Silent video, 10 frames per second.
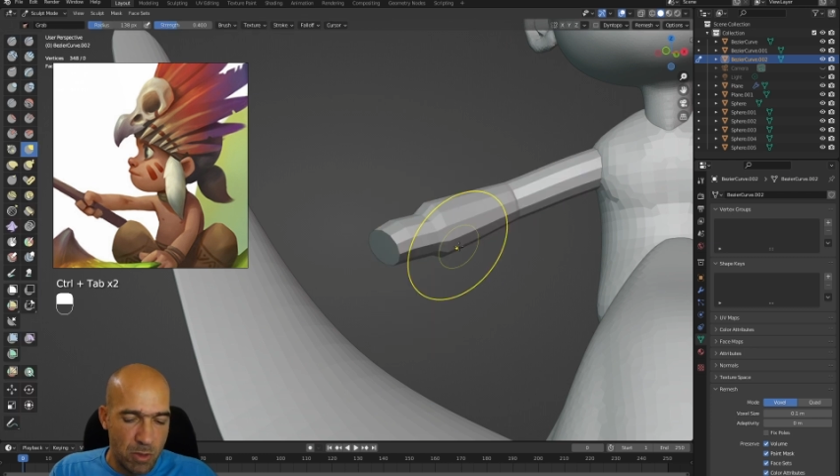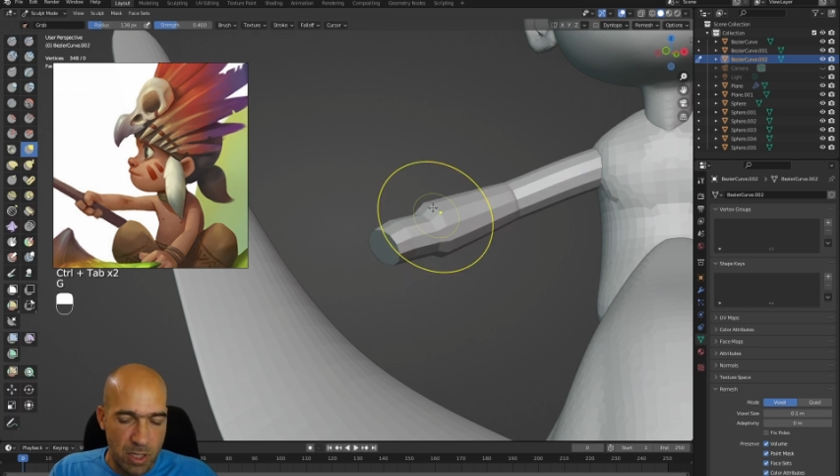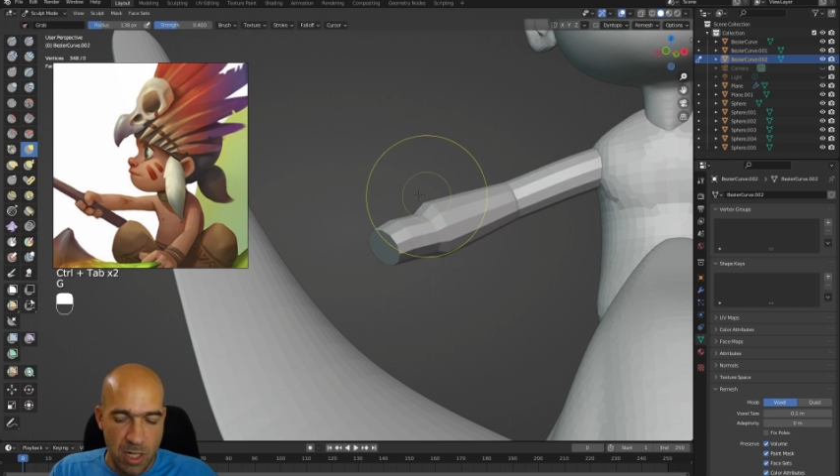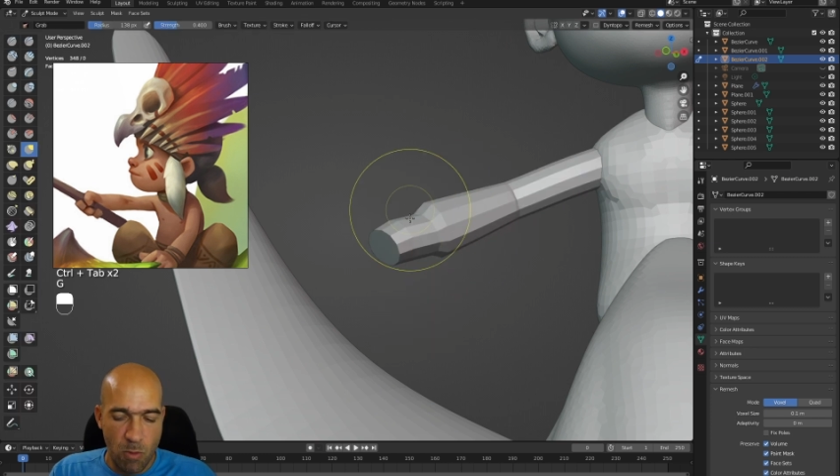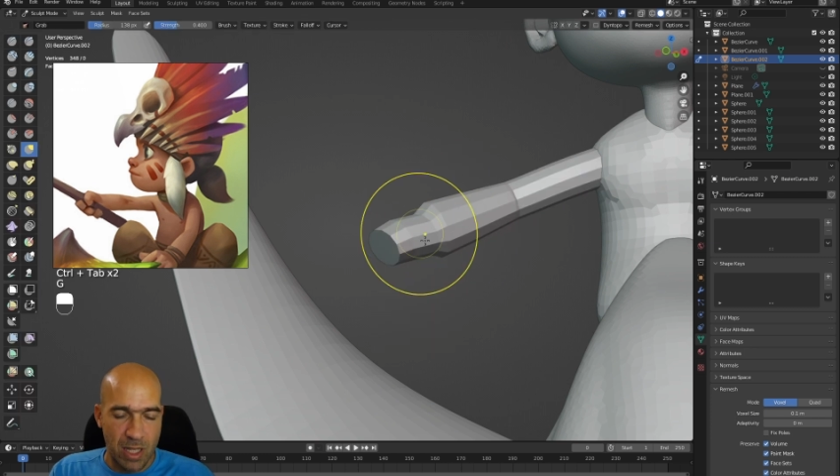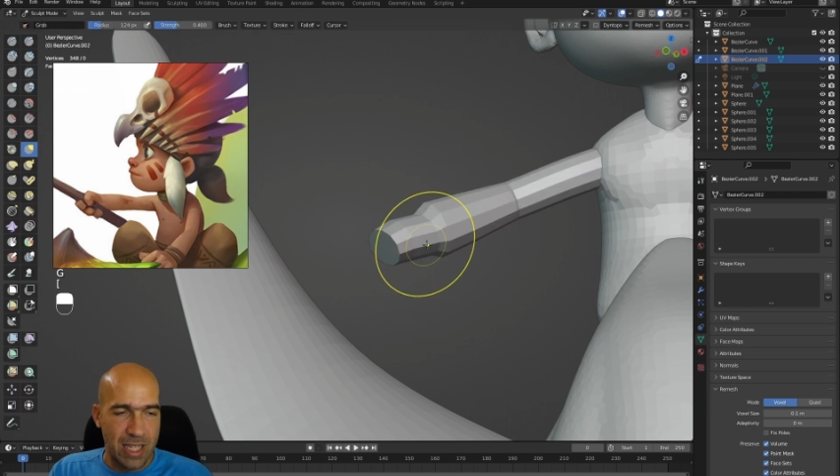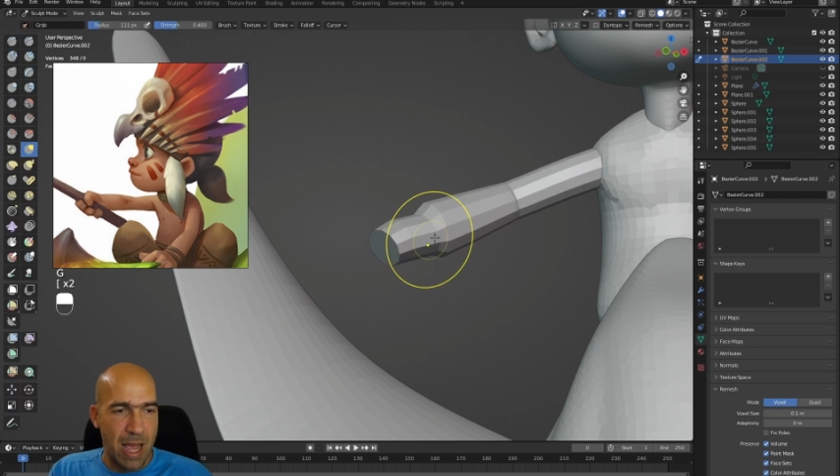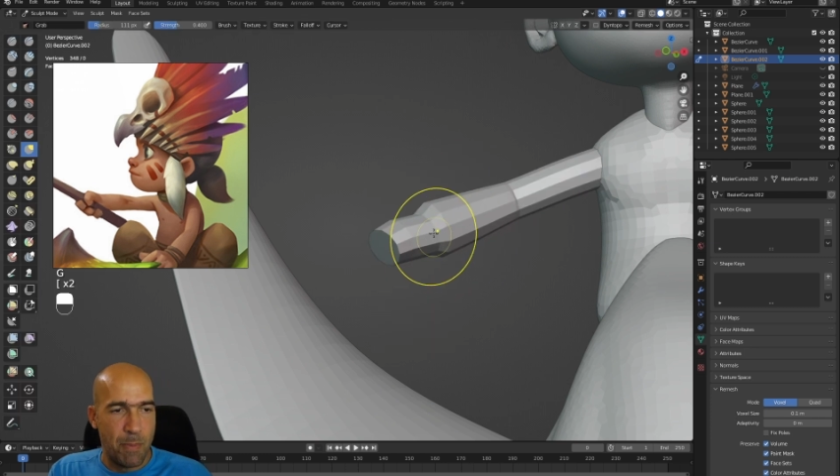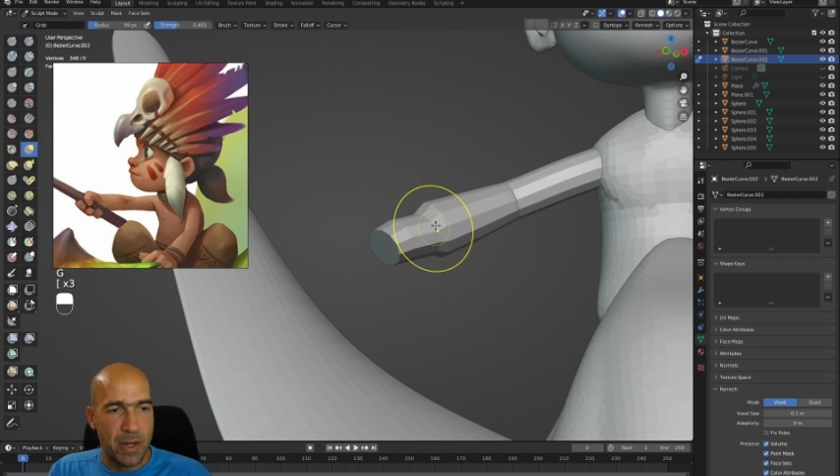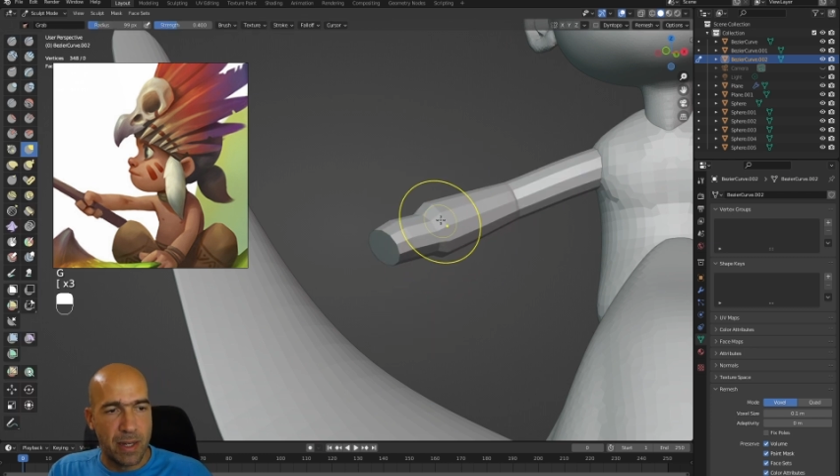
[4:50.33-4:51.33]
to see what's
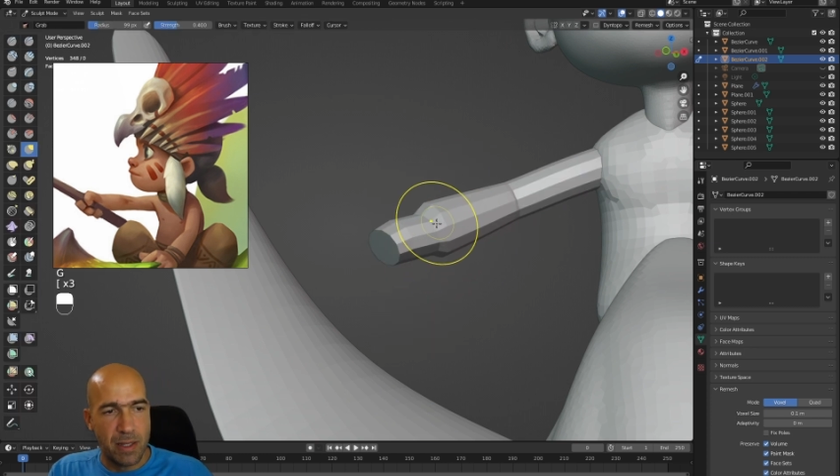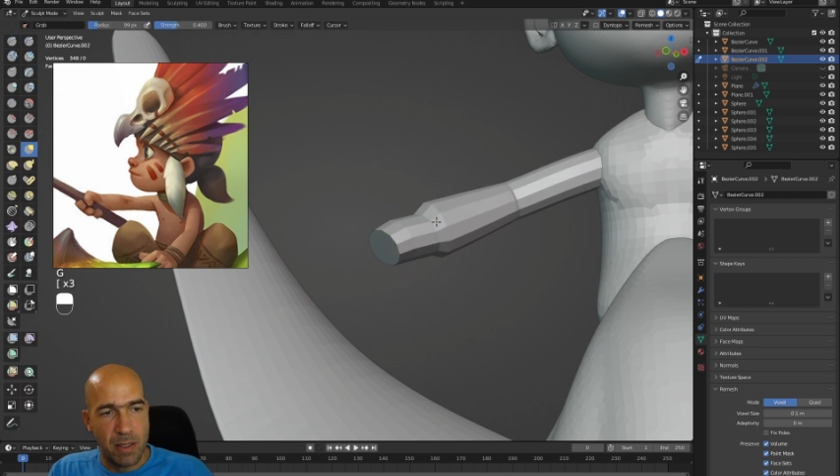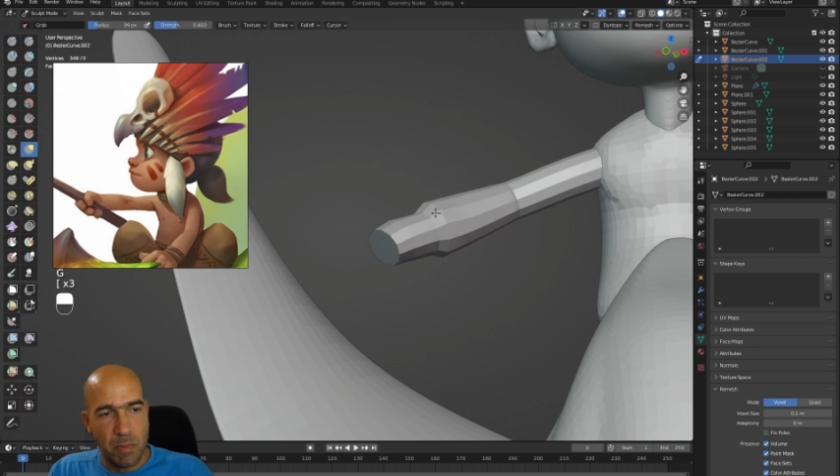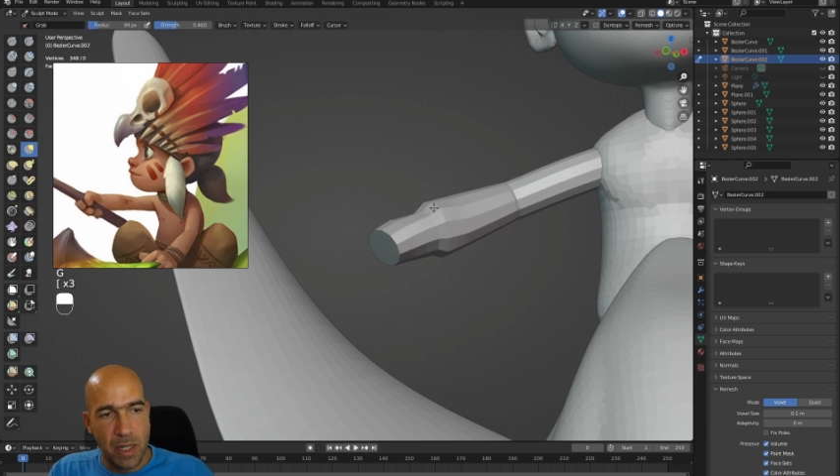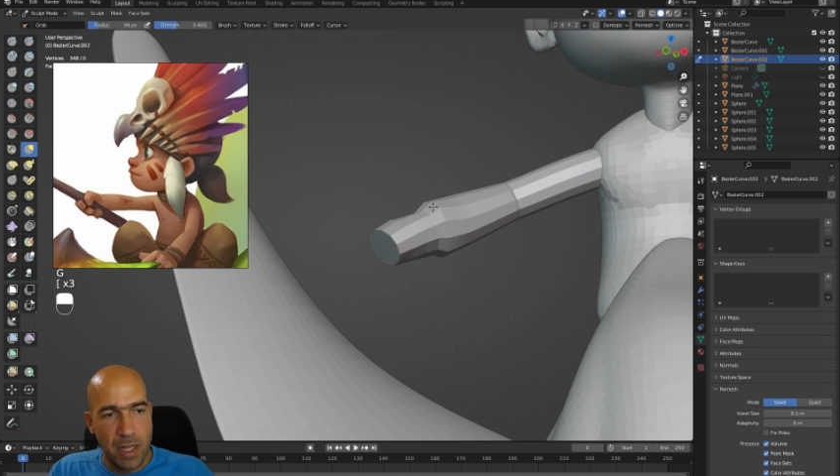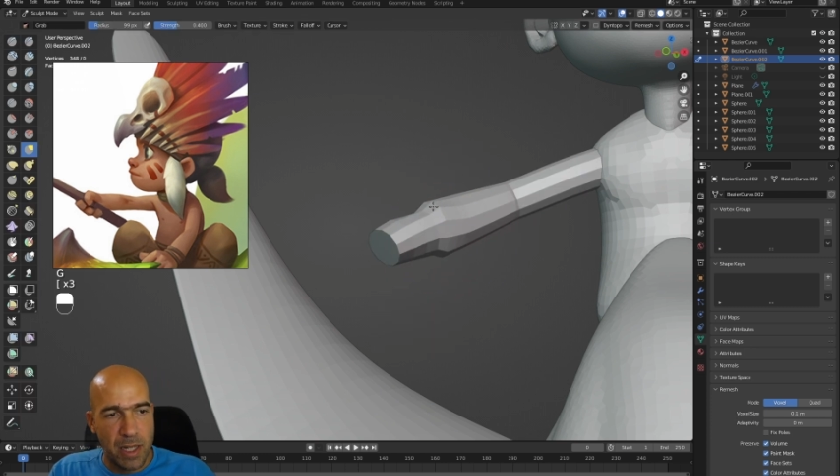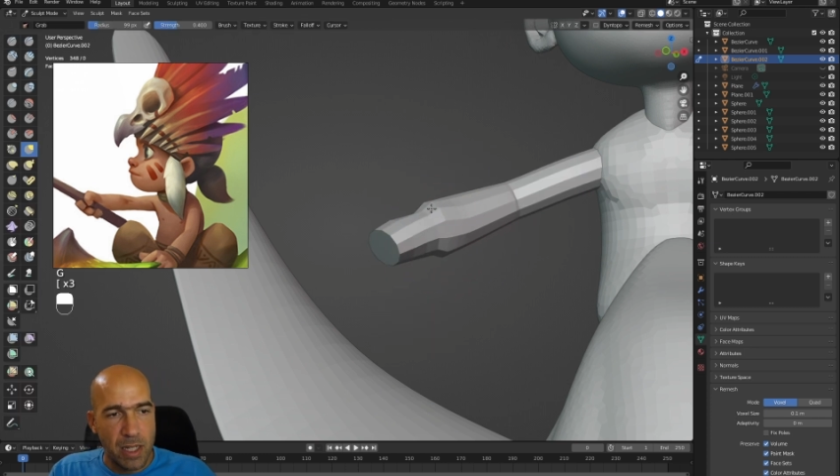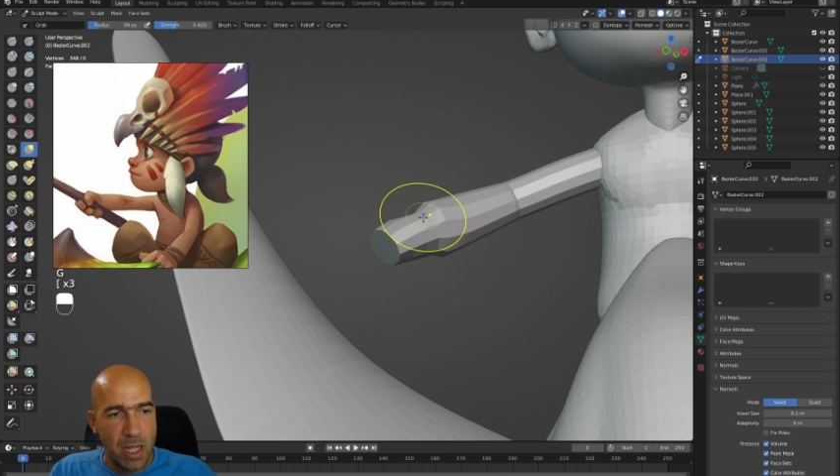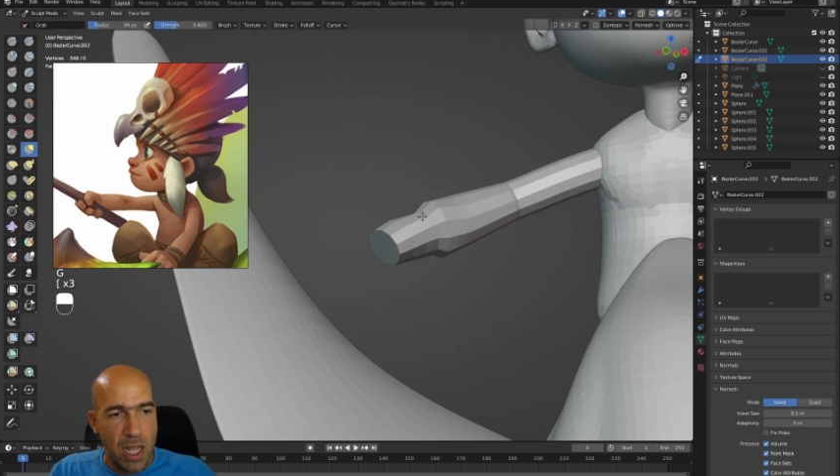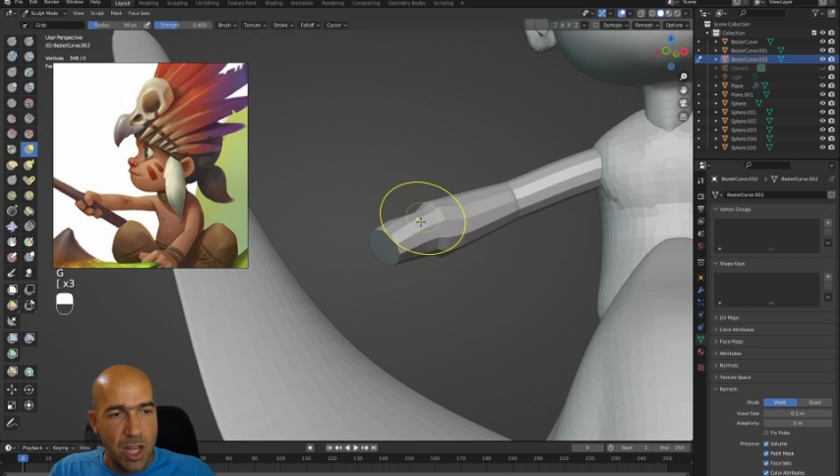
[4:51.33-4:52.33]
happening in the
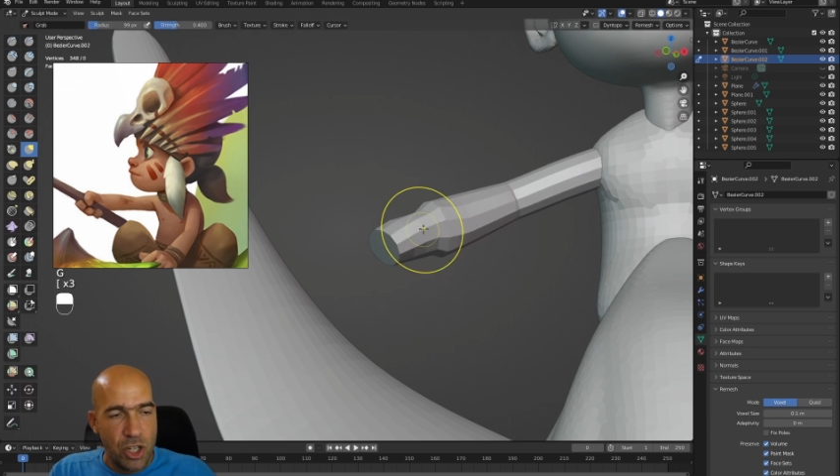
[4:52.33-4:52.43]
beginning.